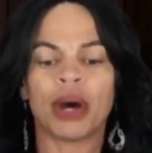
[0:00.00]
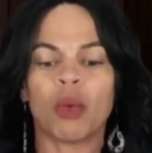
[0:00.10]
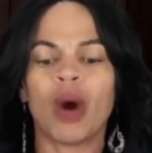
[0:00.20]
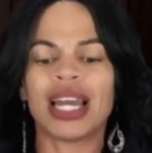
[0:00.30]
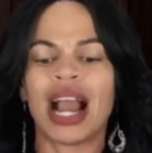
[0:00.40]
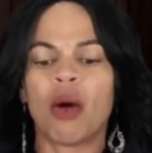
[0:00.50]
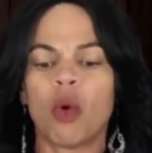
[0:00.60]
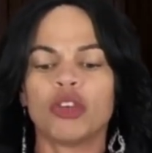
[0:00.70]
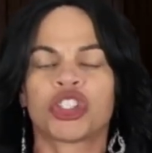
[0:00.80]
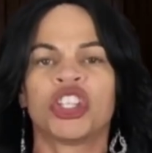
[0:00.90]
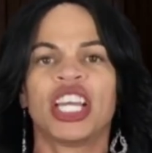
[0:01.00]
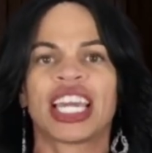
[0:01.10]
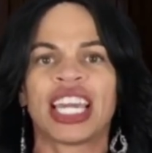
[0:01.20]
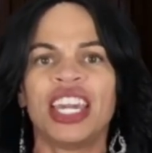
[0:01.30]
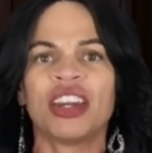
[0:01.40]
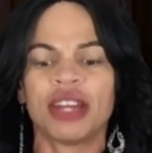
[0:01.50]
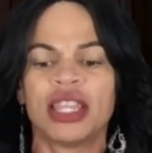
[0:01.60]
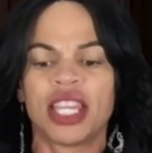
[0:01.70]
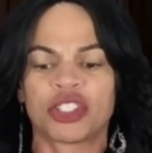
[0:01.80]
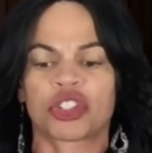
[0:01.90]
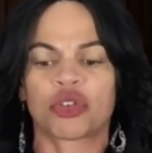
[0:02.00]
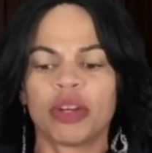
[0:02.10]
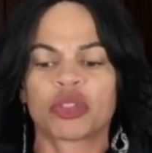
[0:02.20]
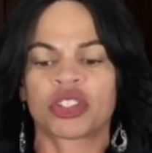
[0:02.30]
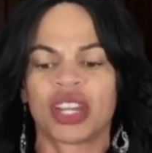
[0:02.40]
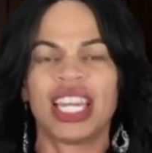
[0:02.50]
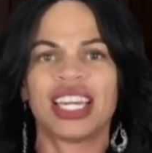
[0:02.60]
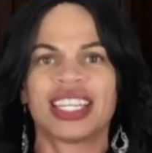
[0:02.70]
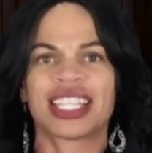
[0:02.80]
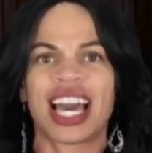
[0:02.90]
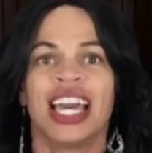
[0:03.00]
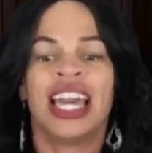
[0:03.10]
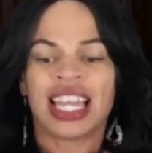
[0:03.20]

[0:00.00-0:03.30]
But what I want you to hear in this scripture is uh,